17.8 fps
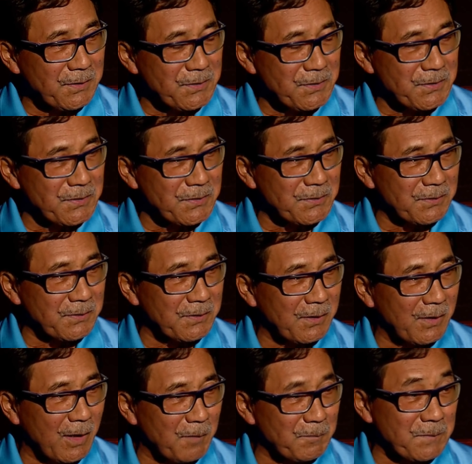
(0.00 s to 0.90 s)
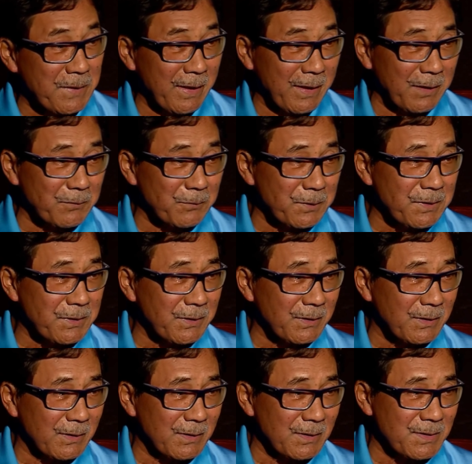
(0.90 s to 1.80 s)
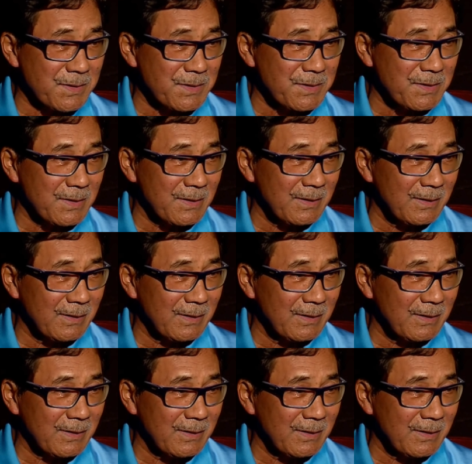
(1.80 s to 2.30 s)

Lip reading: to obtain returns